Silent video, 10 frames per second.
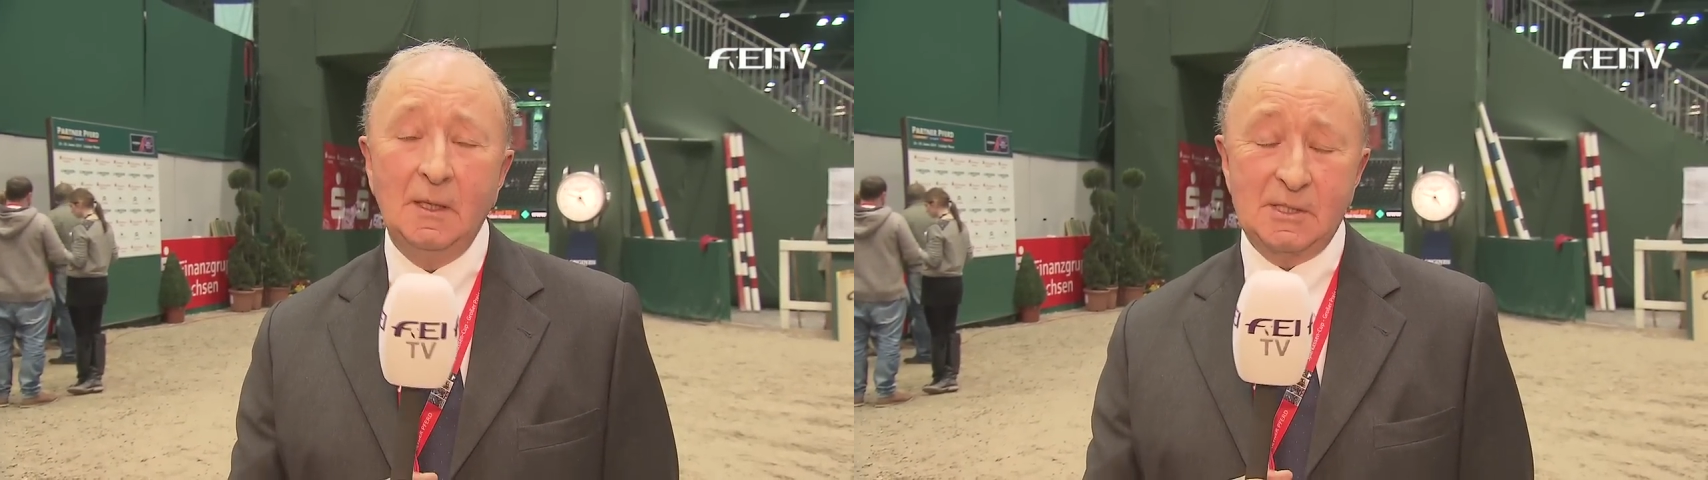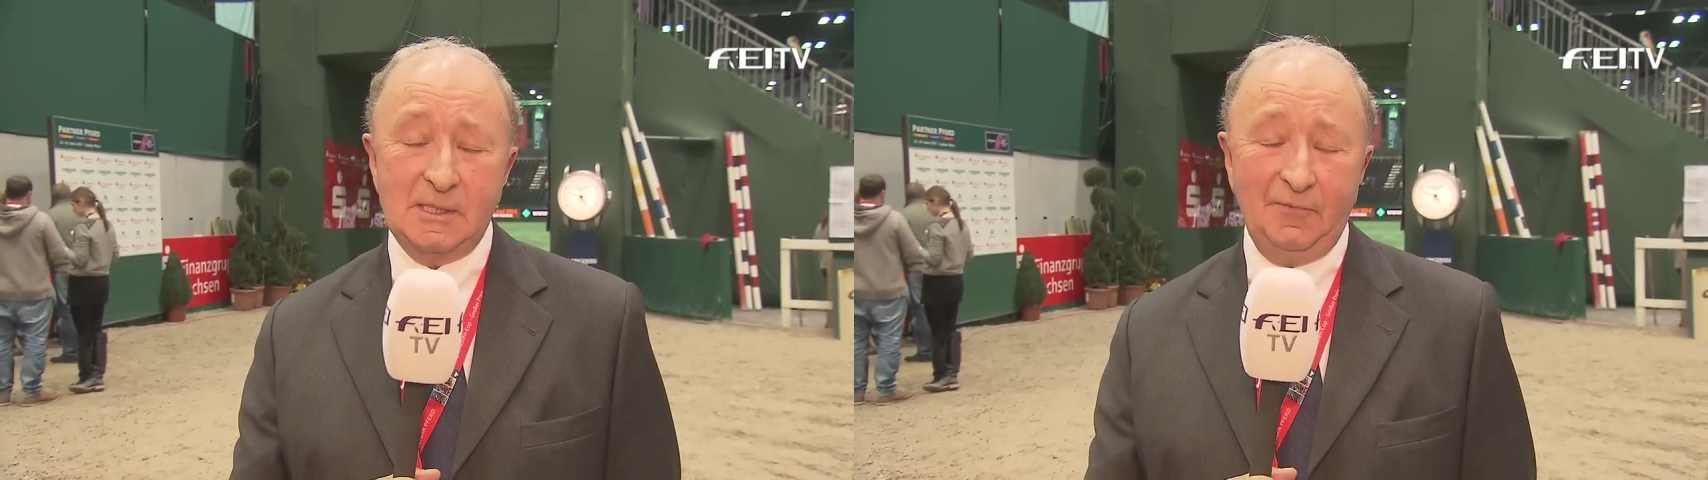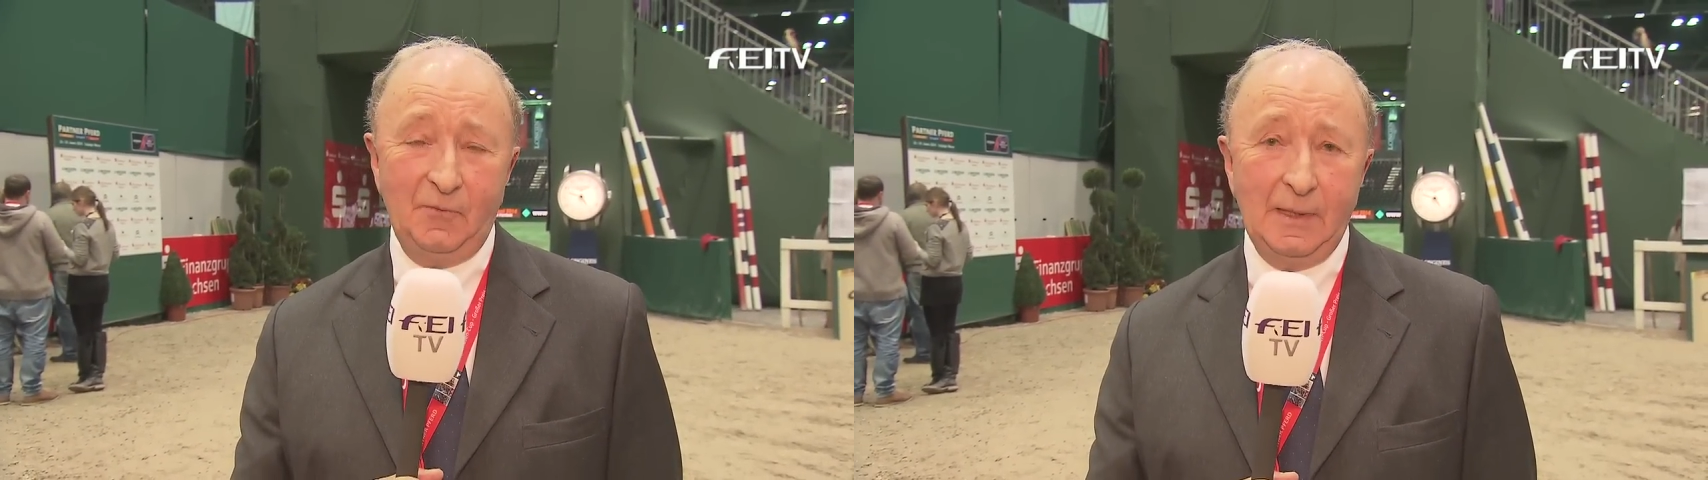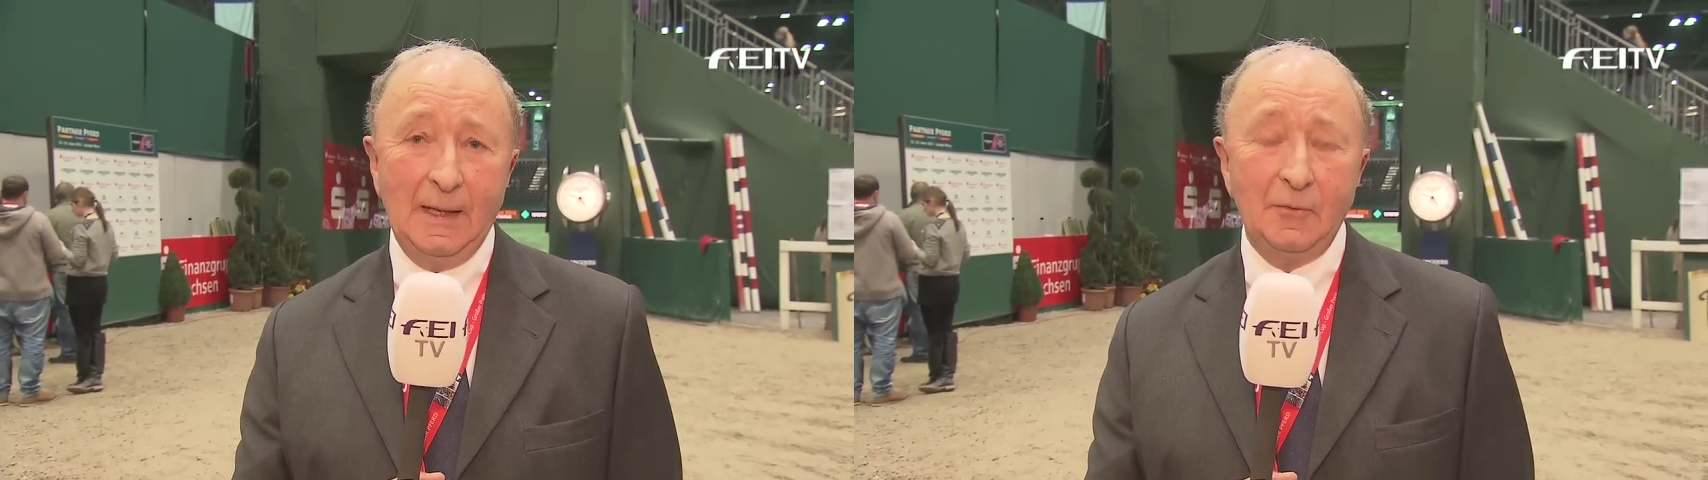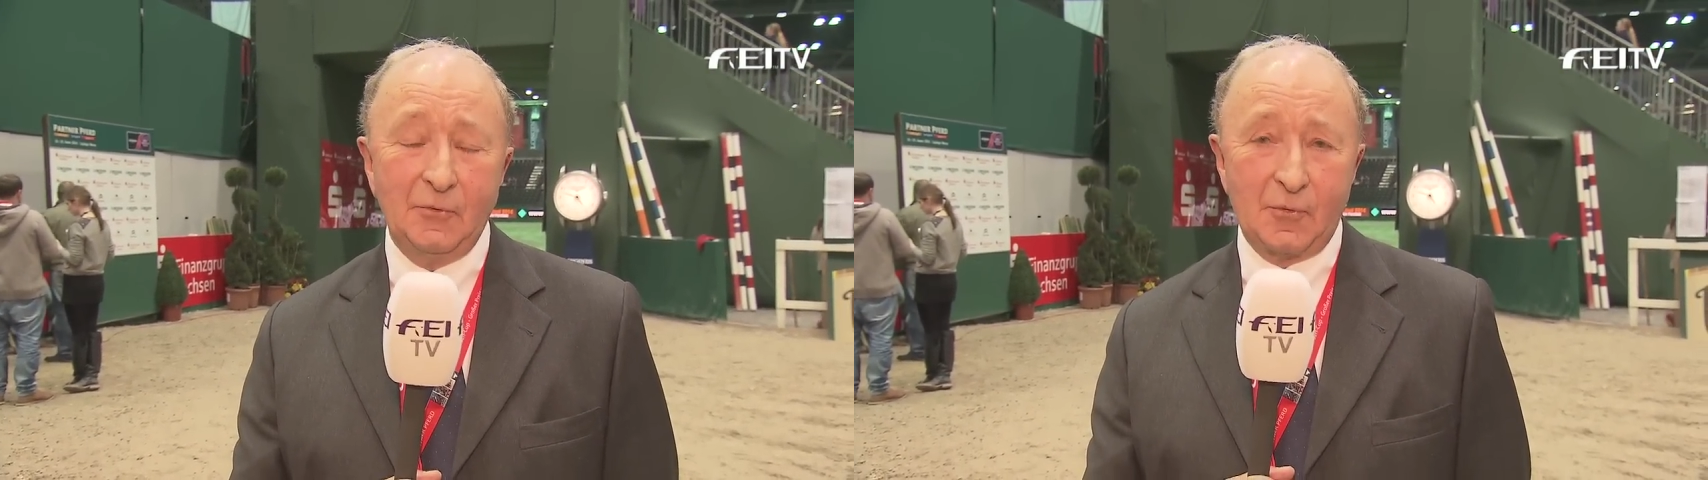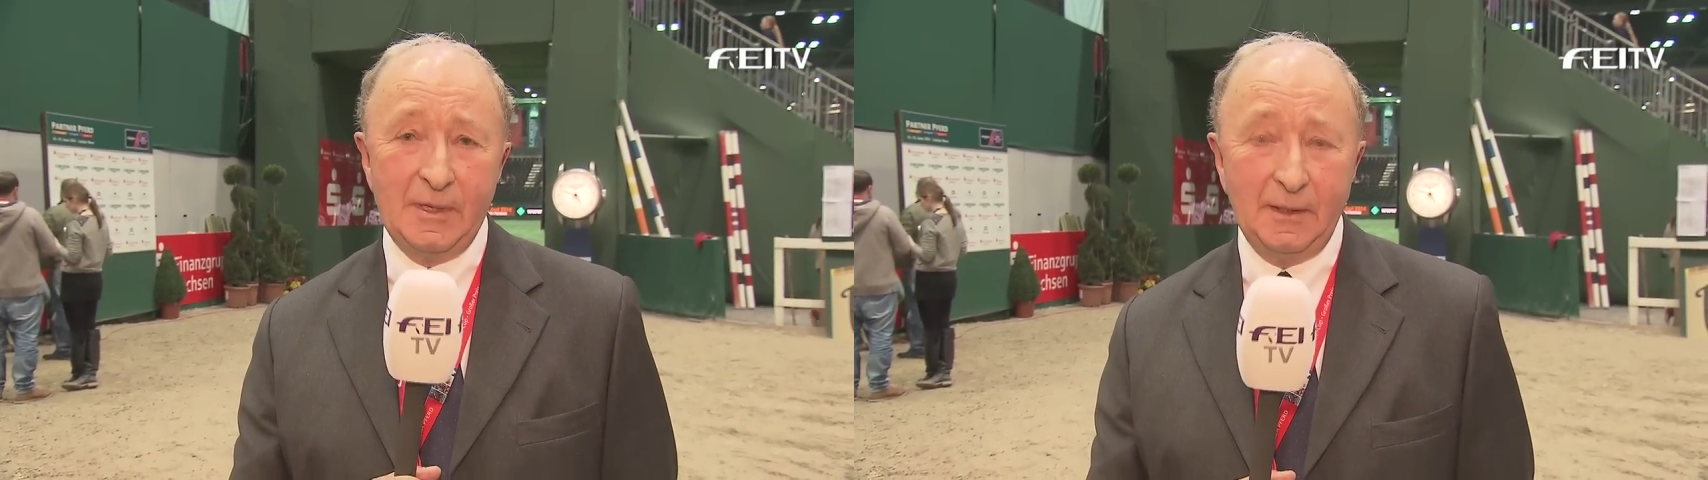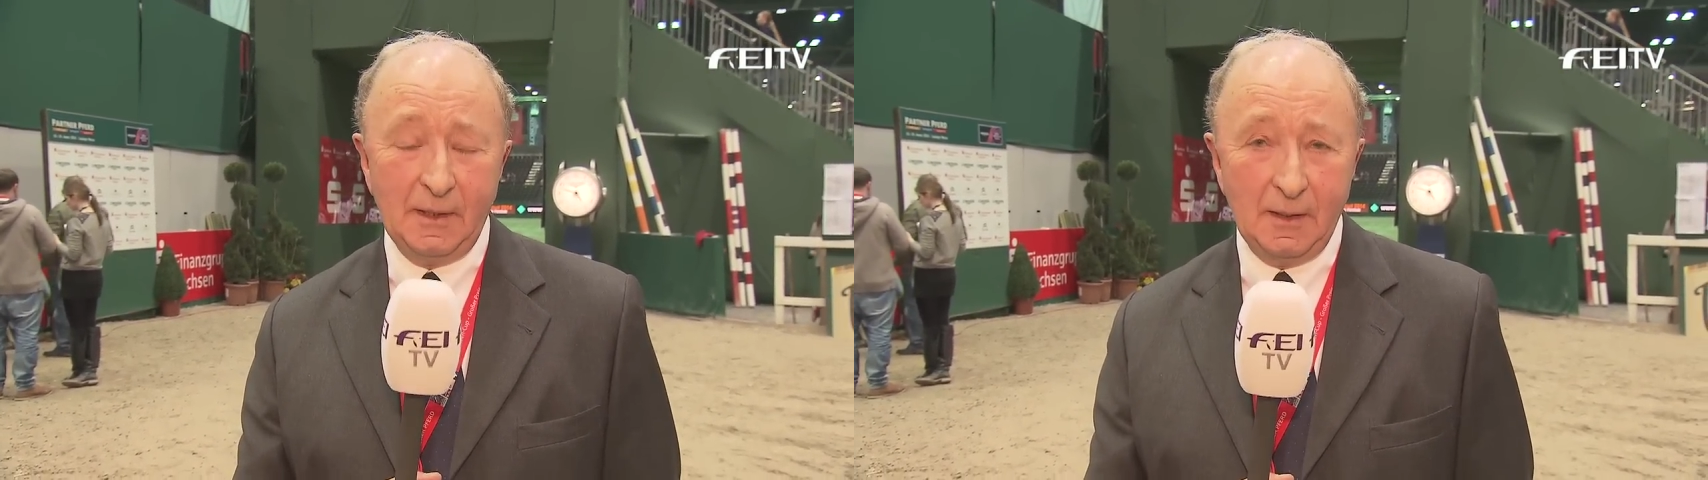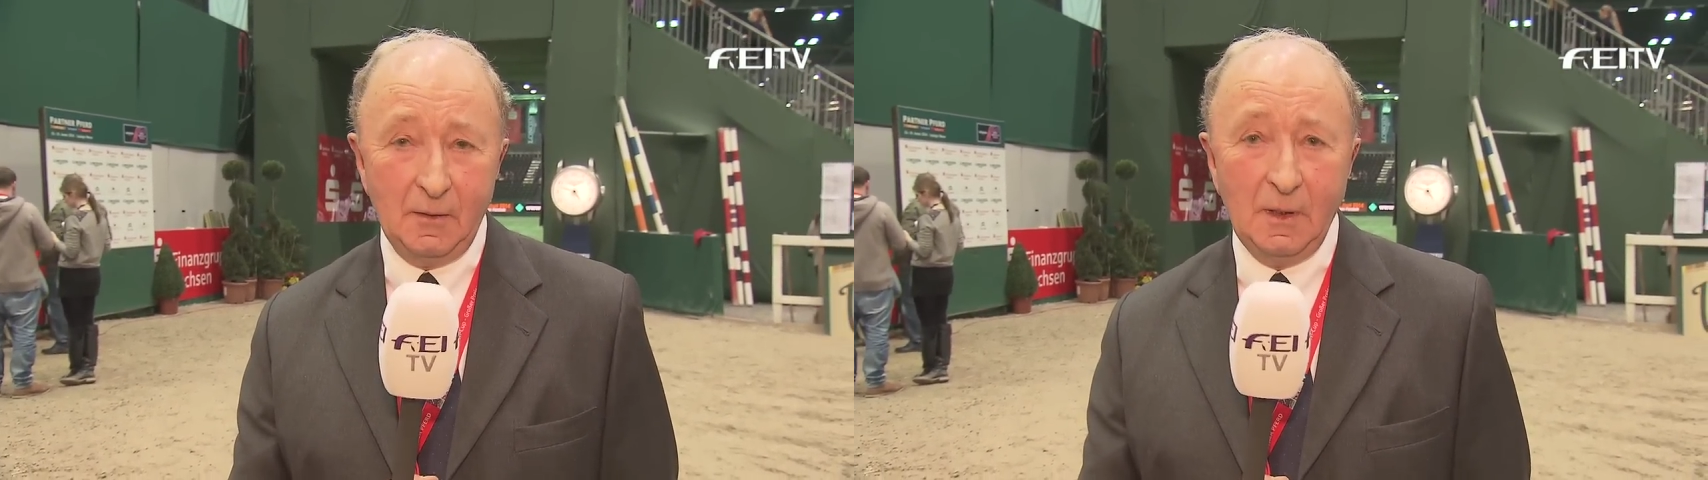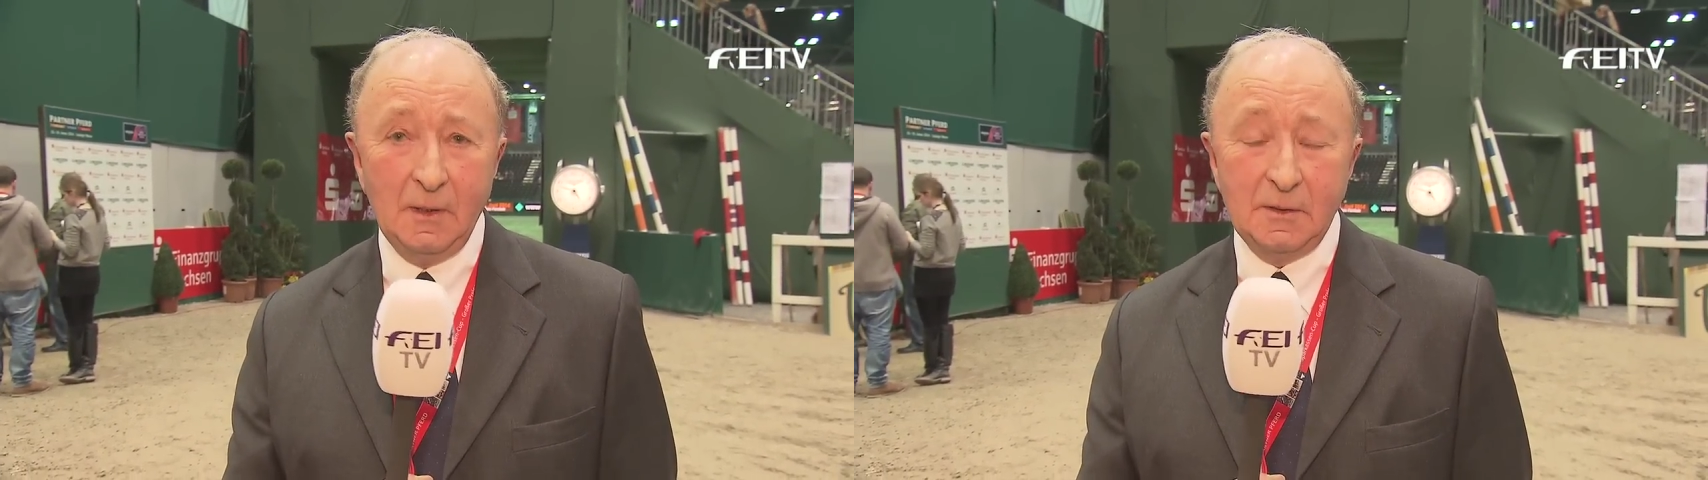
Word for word: seven down, three to go.